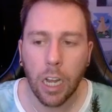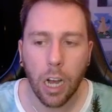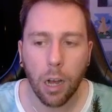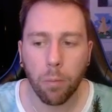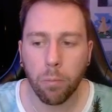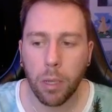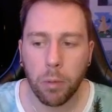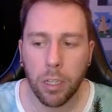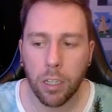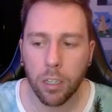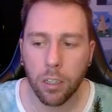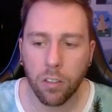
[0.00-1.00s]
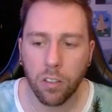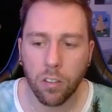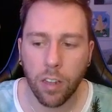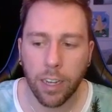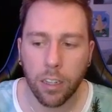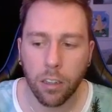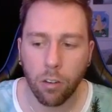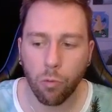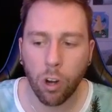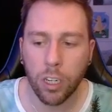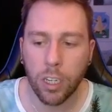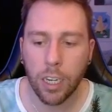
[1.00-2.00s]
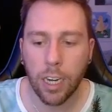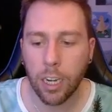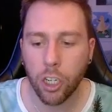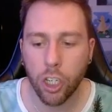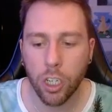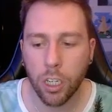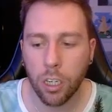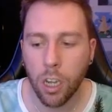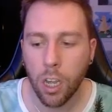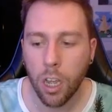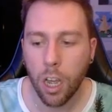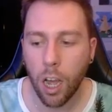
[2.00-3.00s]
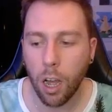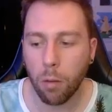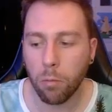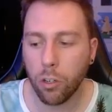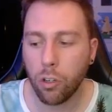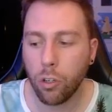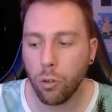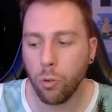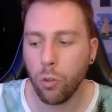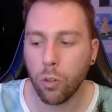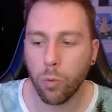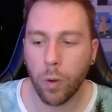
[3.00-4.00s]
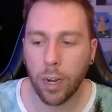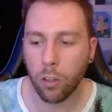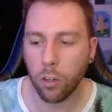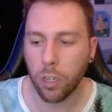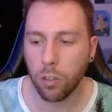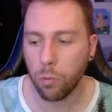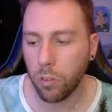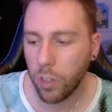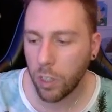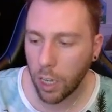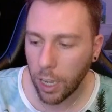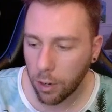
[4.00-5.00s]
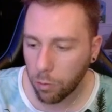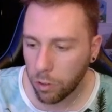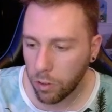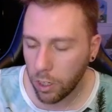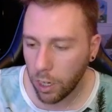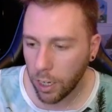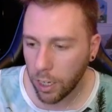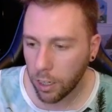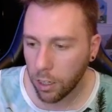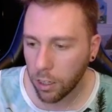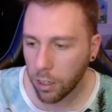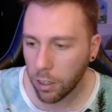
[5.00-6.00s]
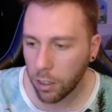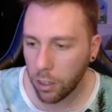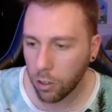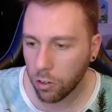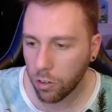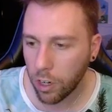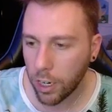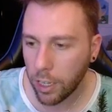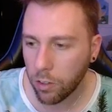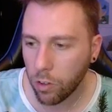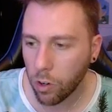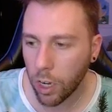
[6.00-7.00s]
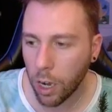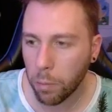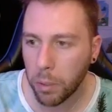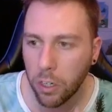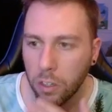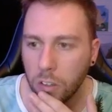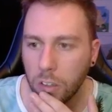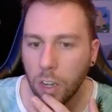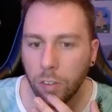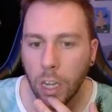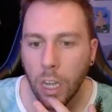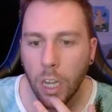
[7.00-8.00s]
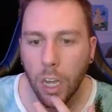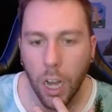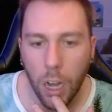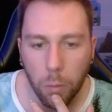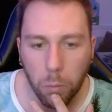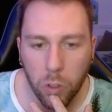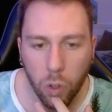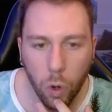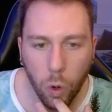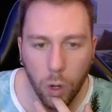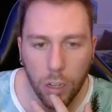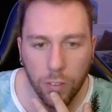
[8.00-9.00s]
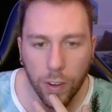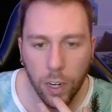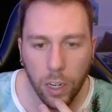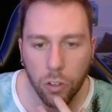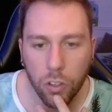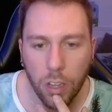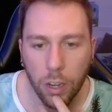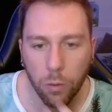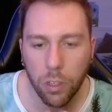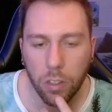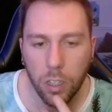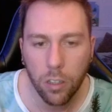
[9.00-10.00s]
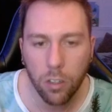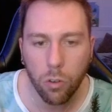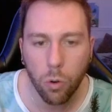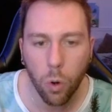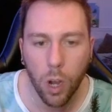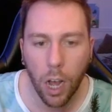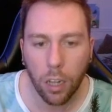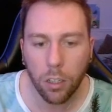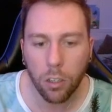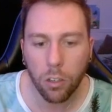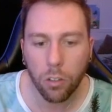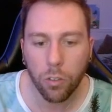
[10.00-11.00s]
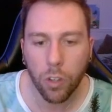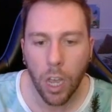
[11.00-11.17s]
maybe this is like their one connection to the regular, because we see like the, you know, staircase going up here and stuff. So it's very interesting. We see these cool colors.